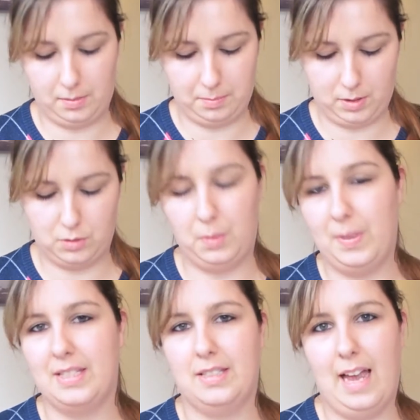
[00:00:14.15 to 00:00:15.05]
because we
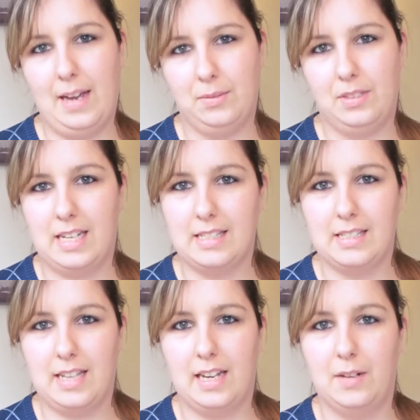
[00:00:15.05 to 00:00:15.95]
went to town
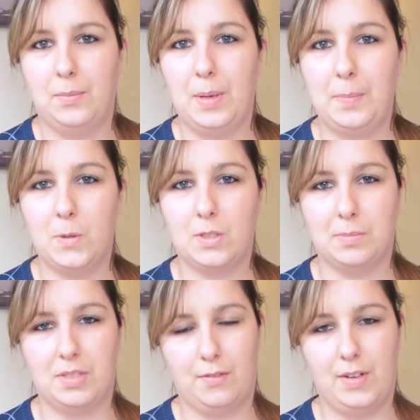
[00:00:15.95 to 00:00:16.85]
yesterday and we bought
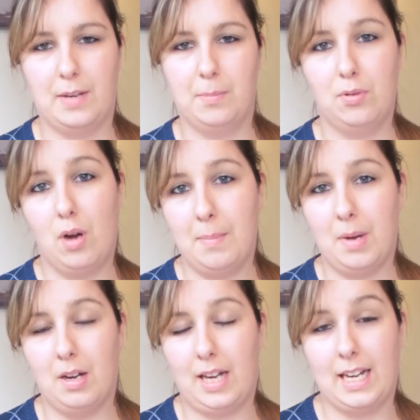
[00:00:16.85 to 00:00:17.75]
some stuff in
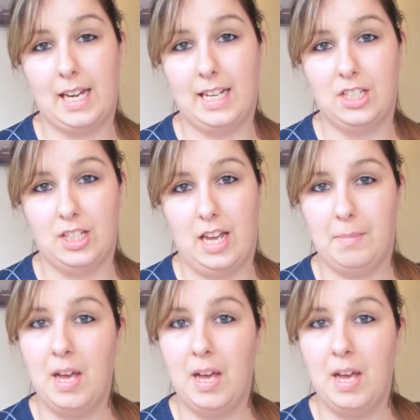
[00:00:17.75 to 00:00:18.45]
Primark and H&M.